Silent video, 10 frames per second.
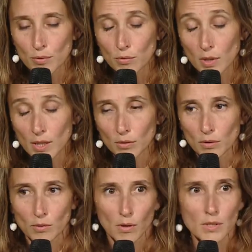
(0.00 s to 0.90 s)
do
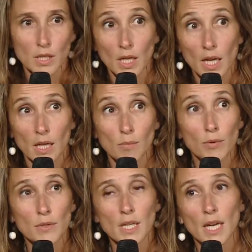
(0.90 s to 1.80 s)
some
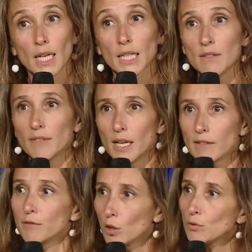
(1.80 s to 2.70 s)
proactive
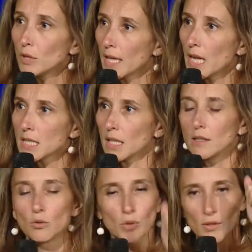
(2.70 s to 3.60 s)
push.
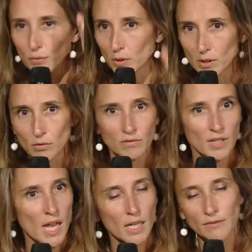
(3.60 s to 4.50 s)
So we needed to
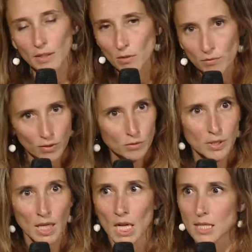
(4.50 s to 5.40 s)
sell
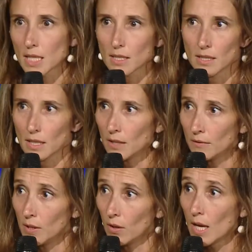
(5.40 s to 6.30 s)

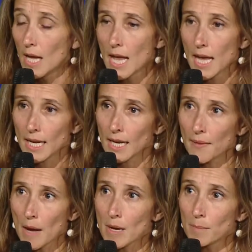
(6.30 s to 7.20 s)
CanalSat,
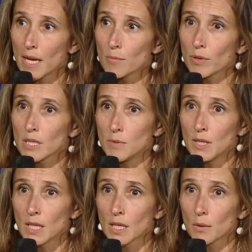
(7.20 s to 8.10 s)
the
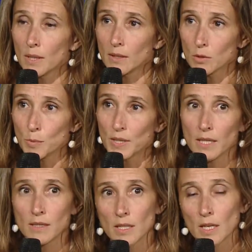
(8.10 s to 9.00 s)
Canal+
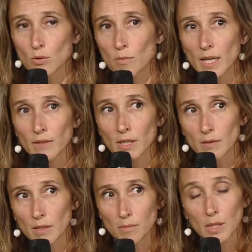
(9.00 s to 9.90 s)
satellite
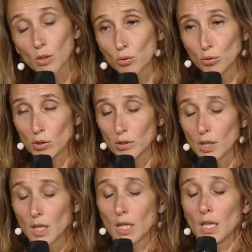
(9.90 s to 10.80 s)

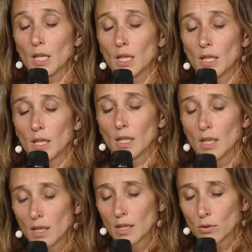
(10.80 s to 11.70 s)
services.
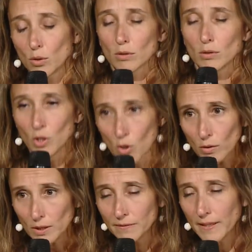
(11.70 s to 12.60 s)
And a
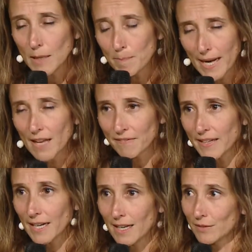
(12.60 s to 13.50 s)
lady would call
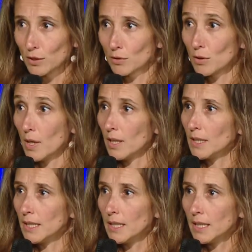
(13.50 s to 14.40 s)
me and
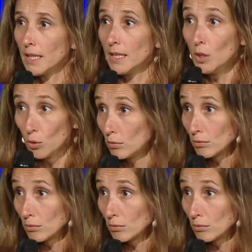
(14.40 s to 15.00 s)
say, well,